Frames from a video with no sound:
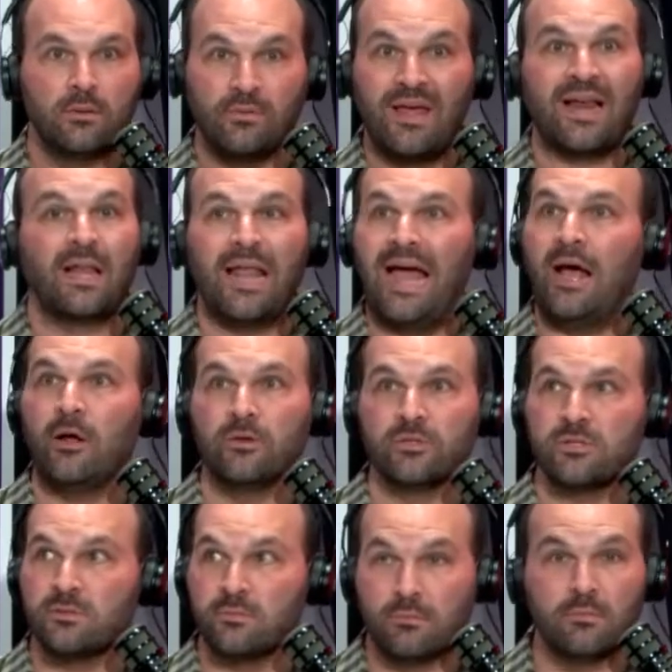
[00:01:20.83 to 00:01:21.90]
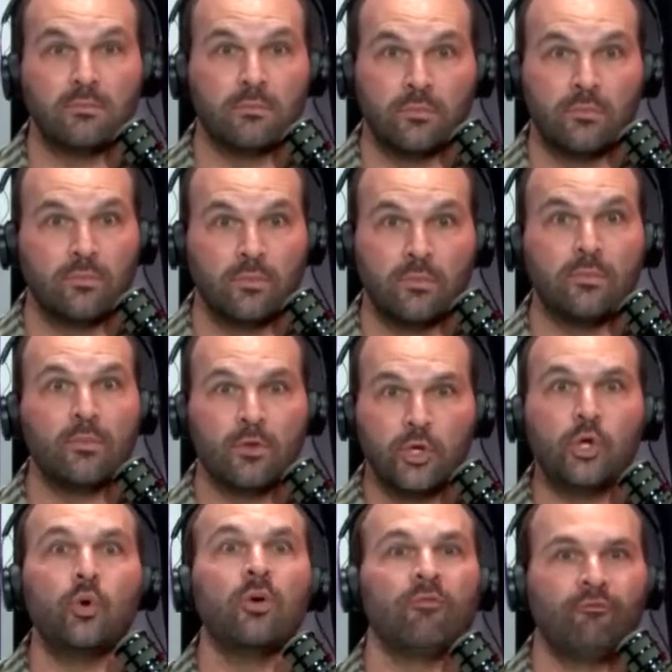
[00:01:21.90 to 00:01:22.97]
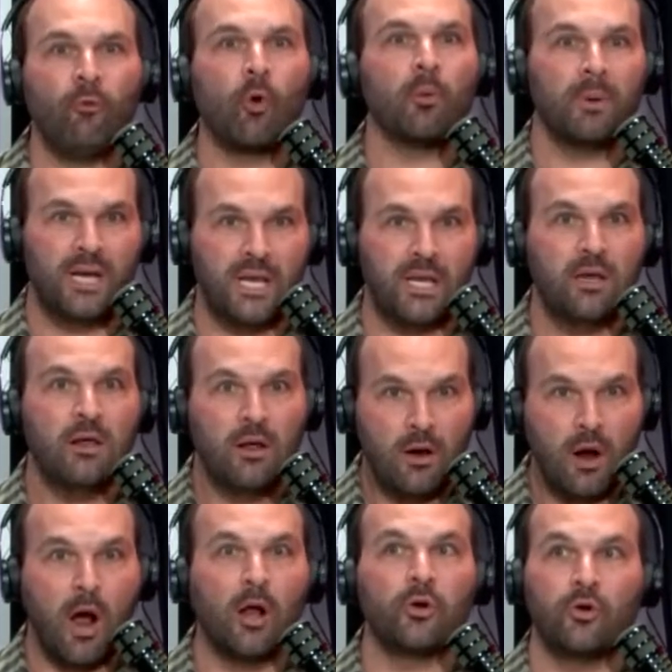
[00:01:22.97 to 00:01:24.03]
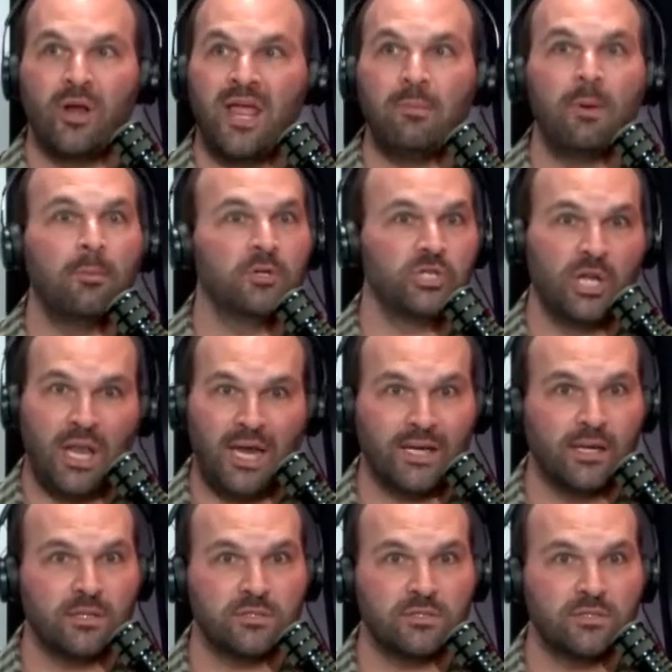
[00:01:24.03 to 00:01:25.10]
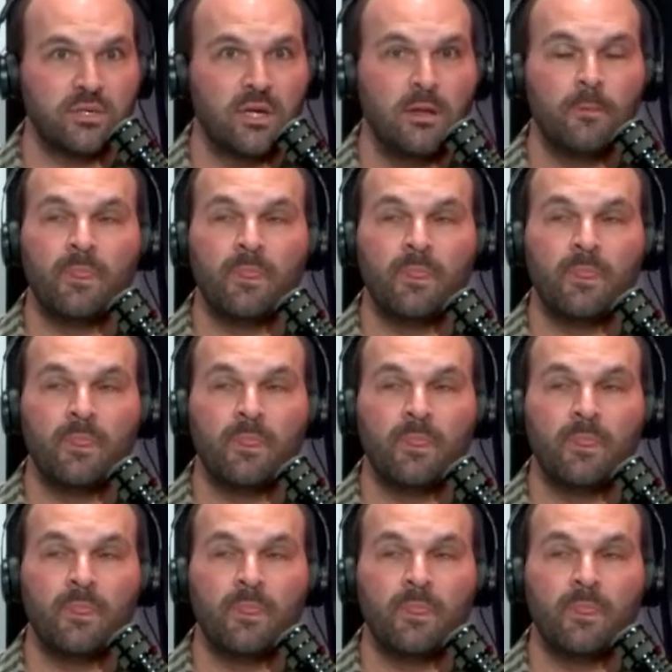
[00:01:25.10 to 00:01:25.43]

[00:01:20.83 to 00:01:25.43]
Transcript: that allows uniformity under name, image, and likeness.